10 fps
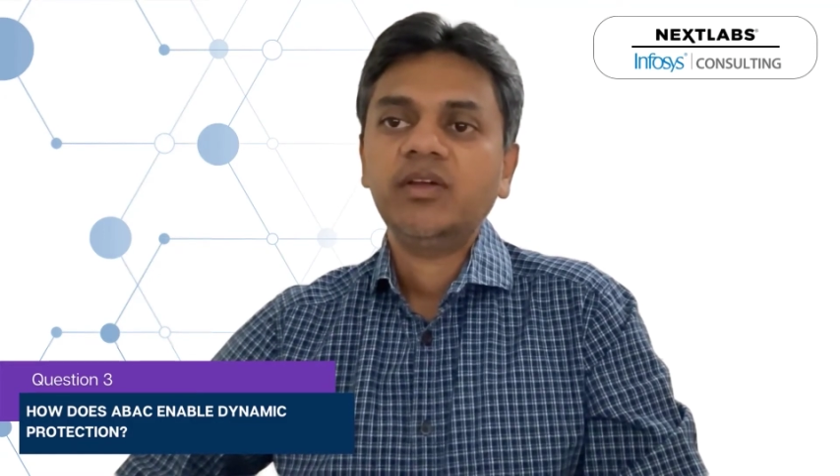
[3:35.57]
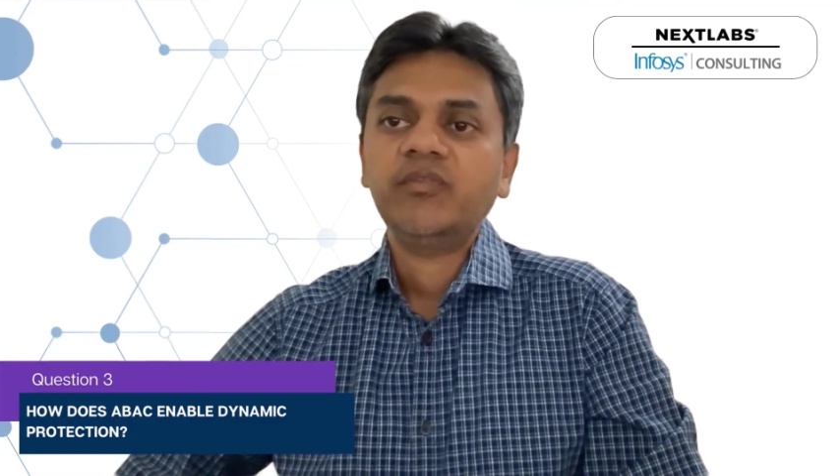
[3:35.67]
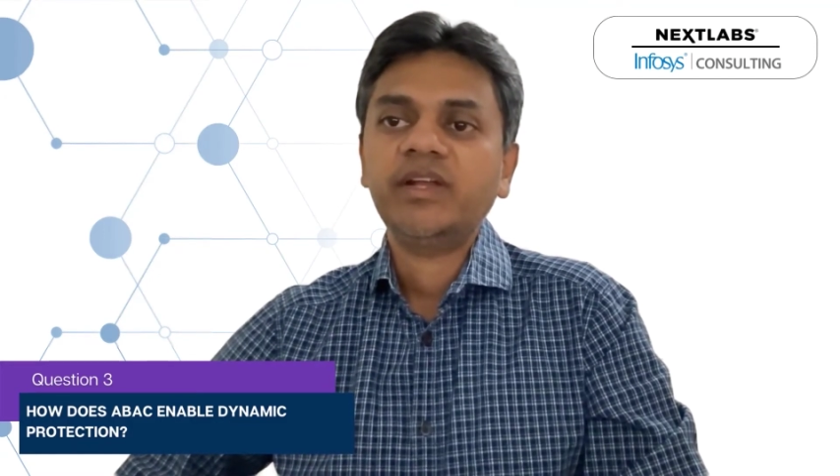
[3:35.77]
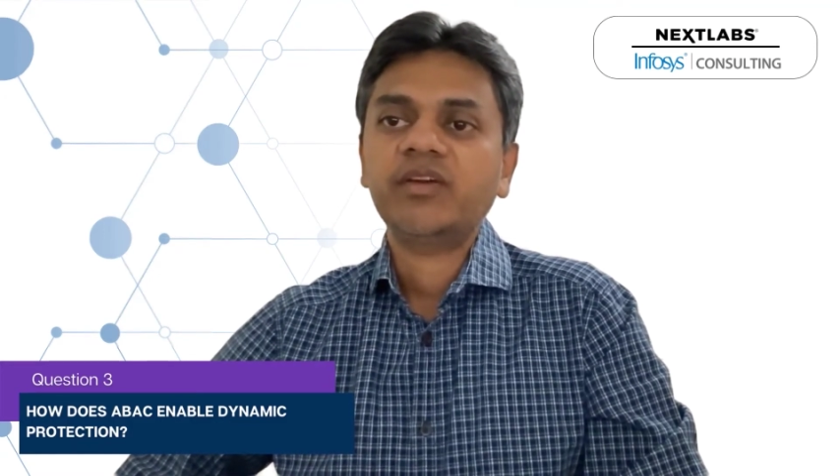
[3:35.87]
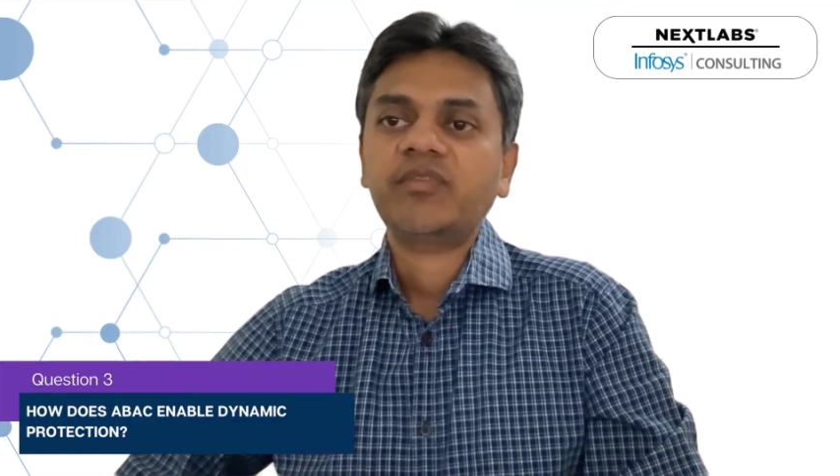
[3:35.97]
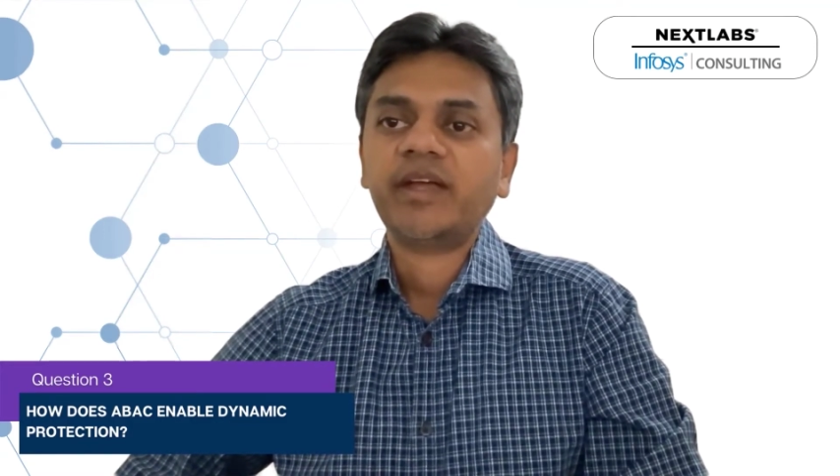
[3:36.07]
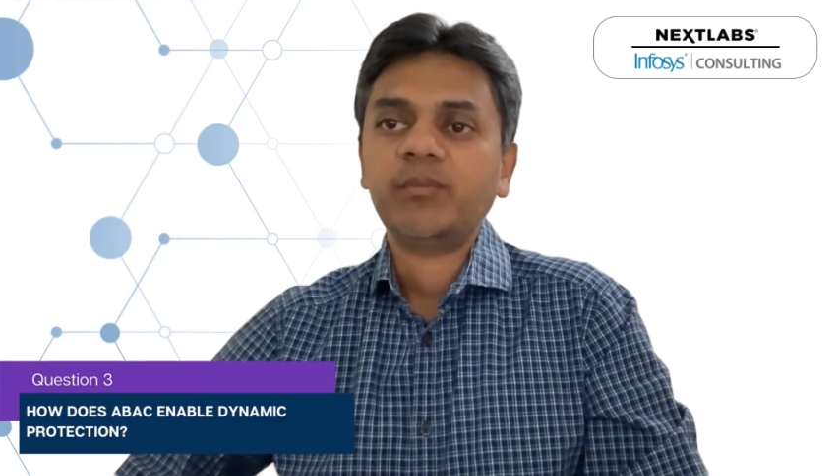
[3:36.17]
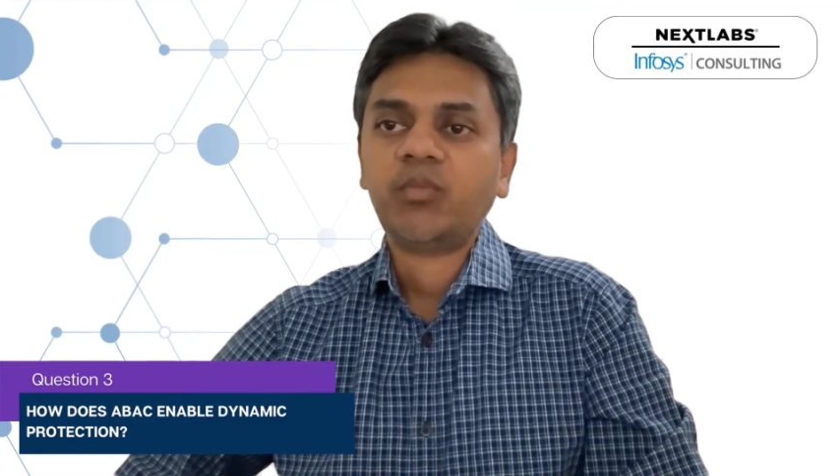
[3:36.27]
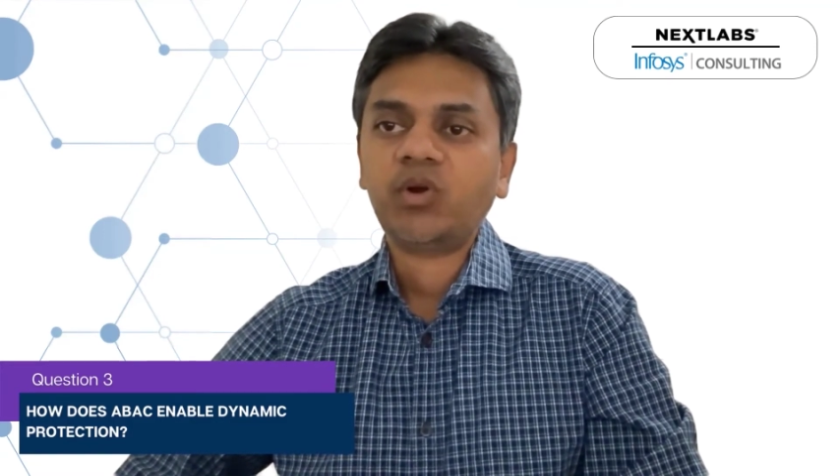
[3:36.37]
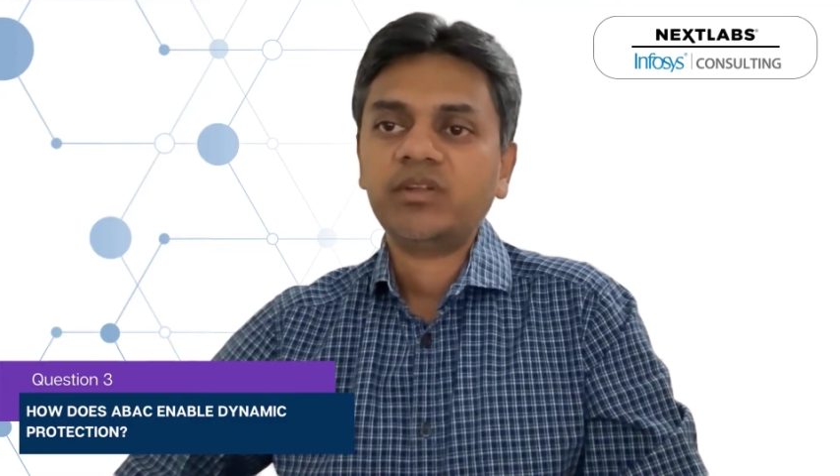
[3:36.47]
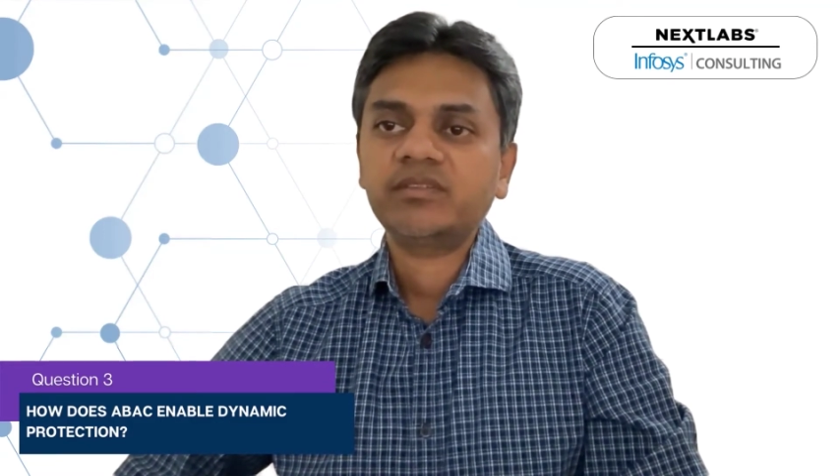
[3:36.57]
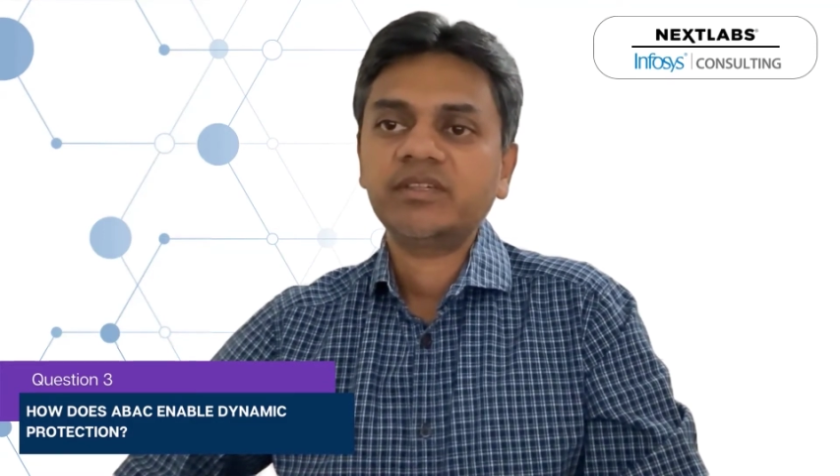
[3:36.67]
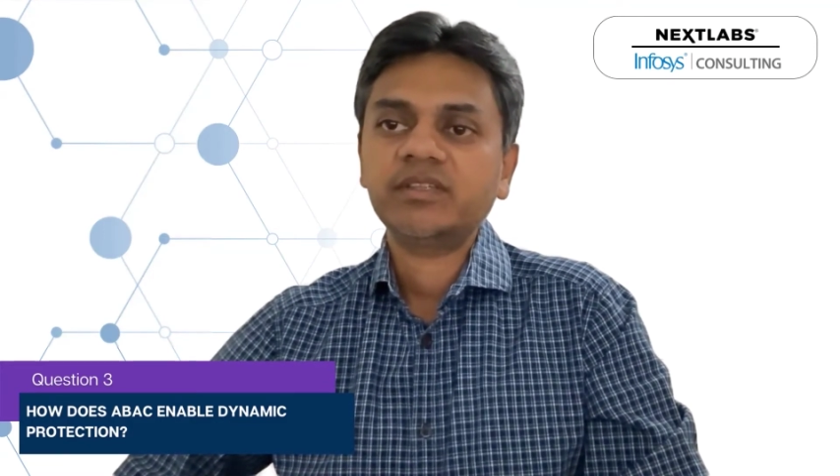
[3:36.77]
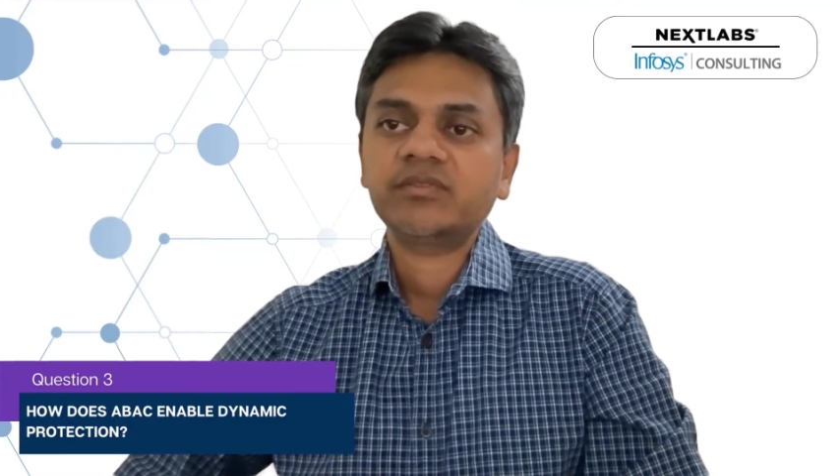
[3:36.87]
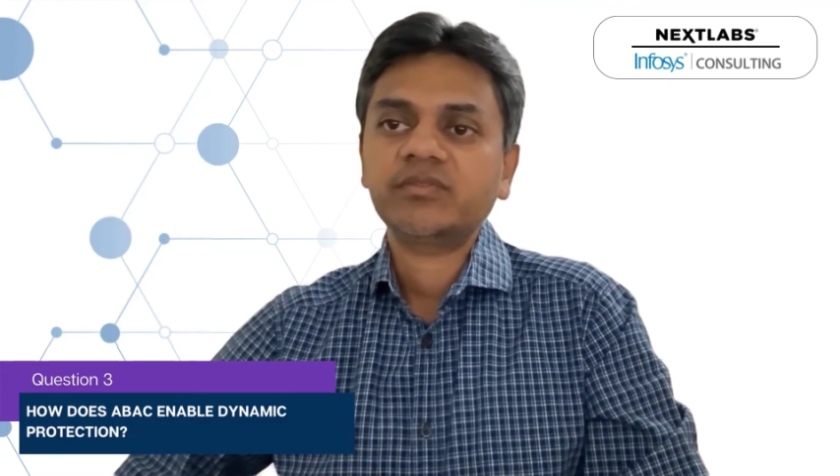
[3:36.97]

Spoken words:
we define policies